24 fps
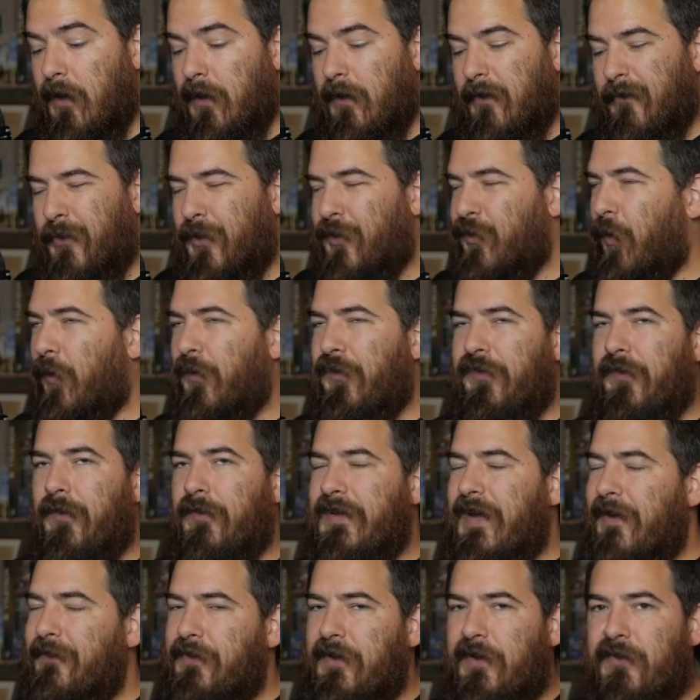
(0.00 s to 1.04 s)
Resources are
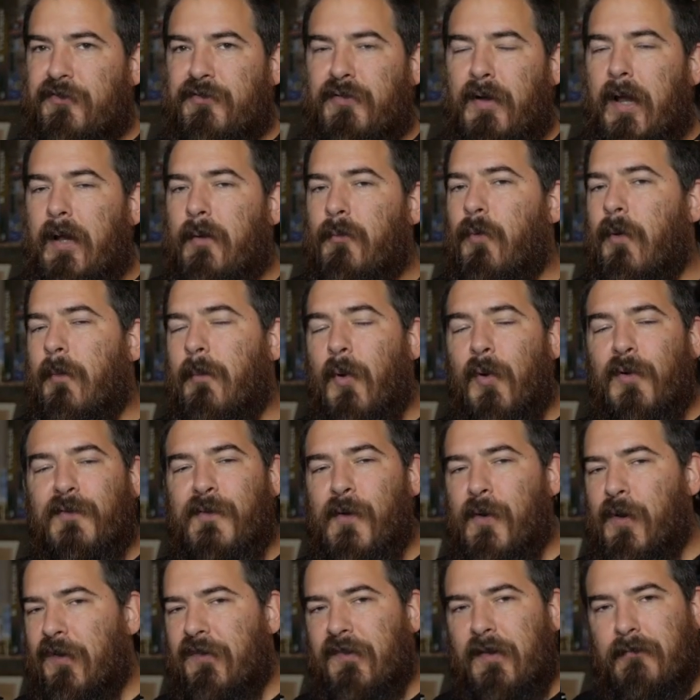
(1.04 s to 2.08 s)
definitely strained. We're more
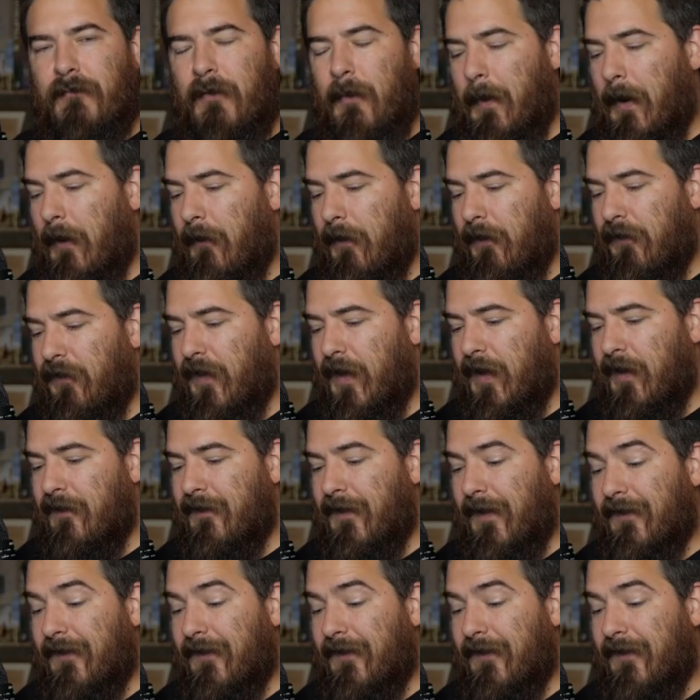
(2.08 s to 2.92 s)
focused on repairing things.